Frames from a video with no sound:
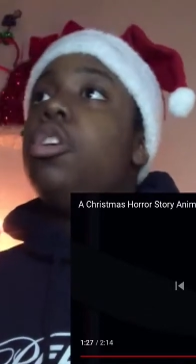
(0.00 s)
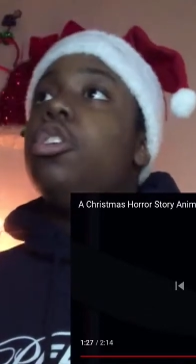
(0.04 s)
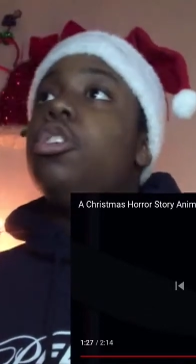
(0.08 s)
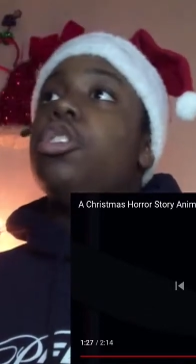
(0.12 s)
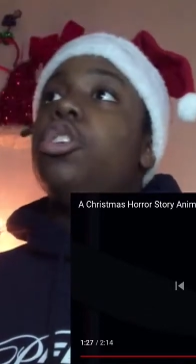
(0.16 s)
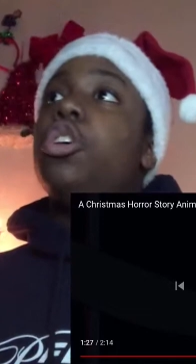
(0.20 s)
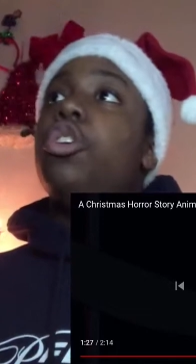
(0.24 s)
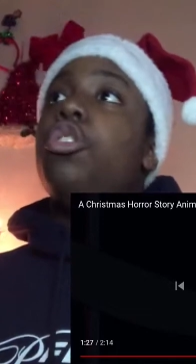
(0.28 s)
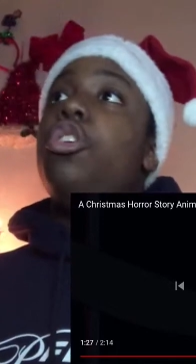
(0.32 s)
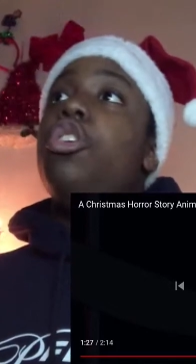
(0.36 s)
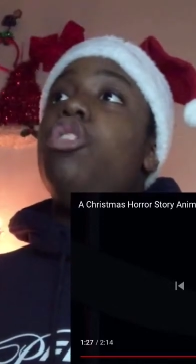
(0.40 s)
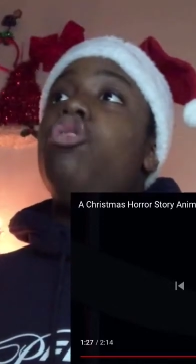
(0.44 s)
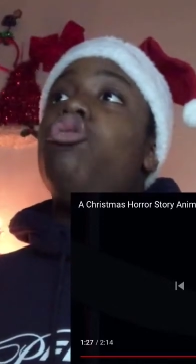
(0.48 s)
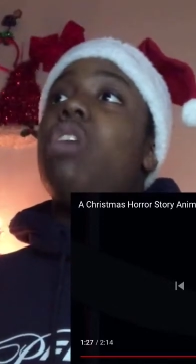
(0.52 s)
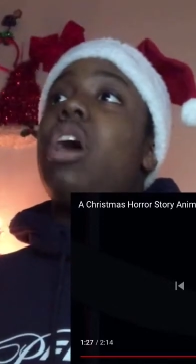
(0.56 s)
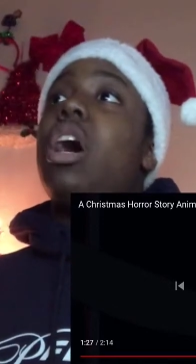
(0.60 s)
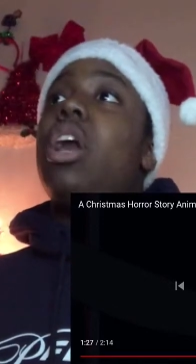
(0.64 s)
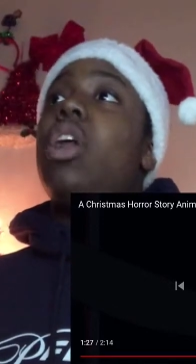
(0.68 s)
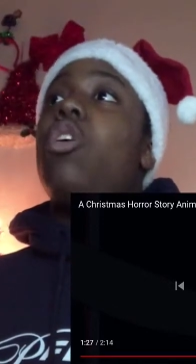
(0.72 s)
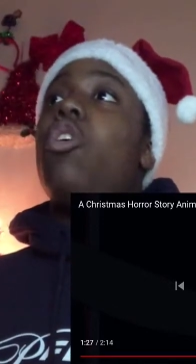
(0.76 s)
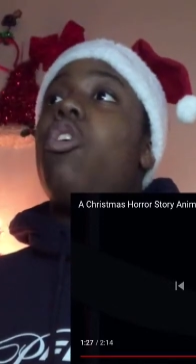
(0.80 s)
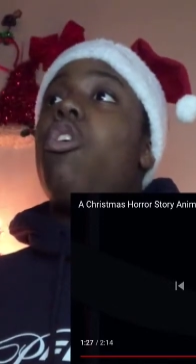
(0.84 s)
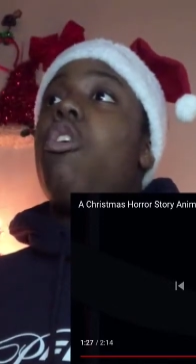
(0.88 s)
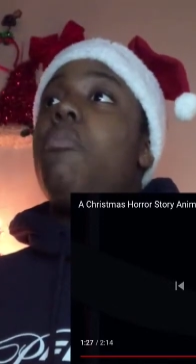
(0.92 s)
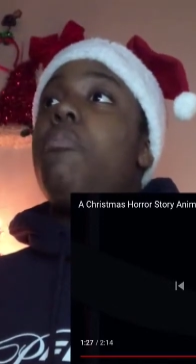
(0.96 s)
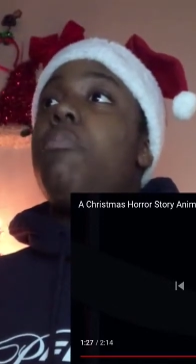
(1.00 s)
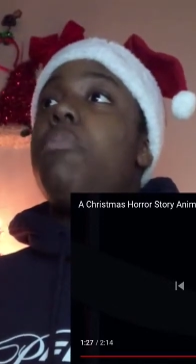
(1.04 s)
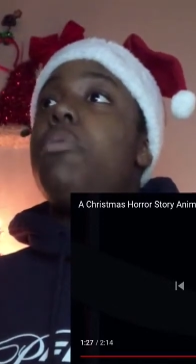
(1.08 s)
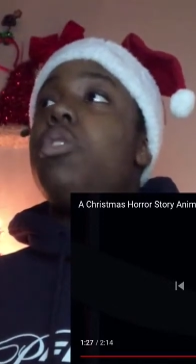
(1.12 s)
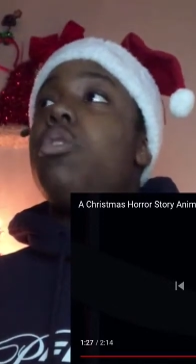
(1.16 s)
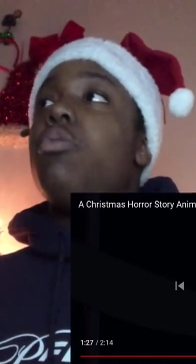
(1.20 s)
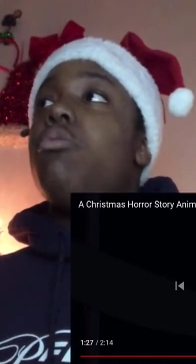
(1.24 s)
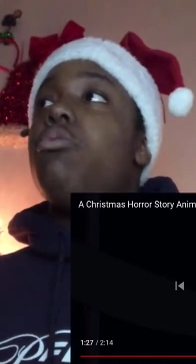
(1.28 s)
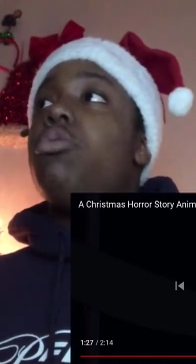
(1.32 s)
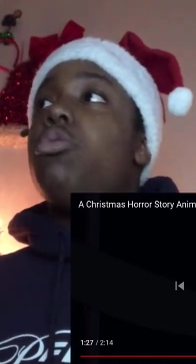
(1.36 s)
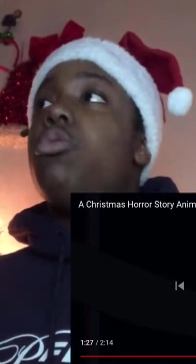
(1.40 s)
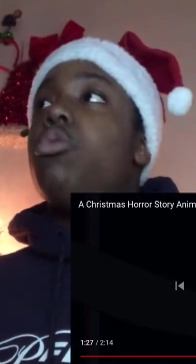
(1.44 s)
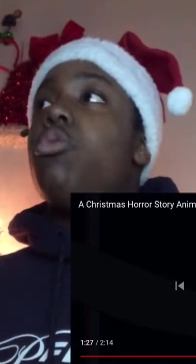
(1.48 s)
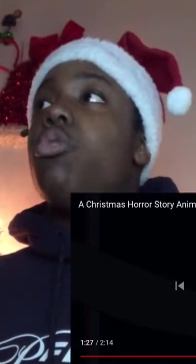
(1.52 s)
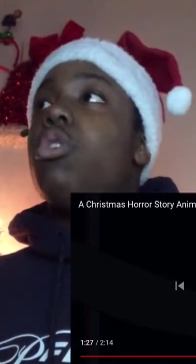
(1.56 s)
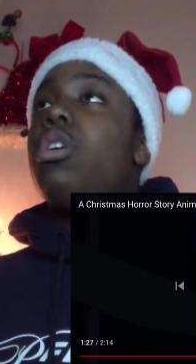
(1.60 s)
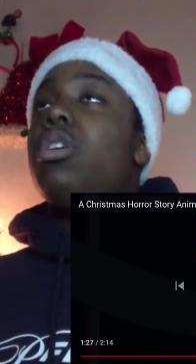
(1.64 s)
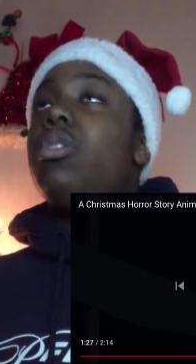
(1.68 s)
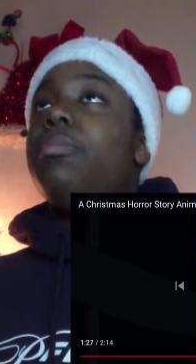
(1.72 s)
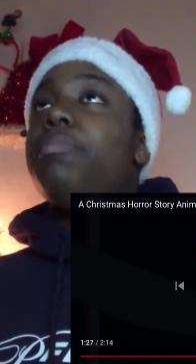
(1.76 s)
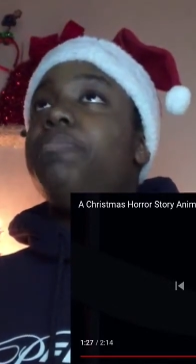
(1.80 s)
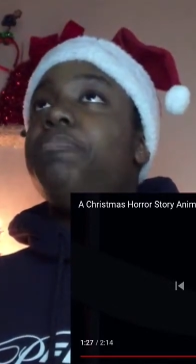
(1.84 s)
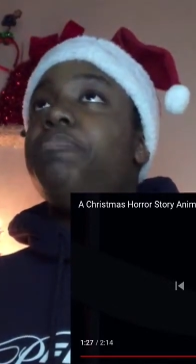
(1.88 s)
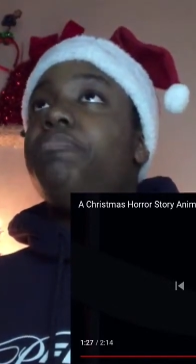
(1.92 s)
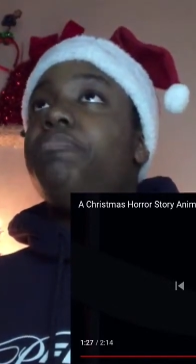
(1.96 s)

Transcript: So you try to open your door.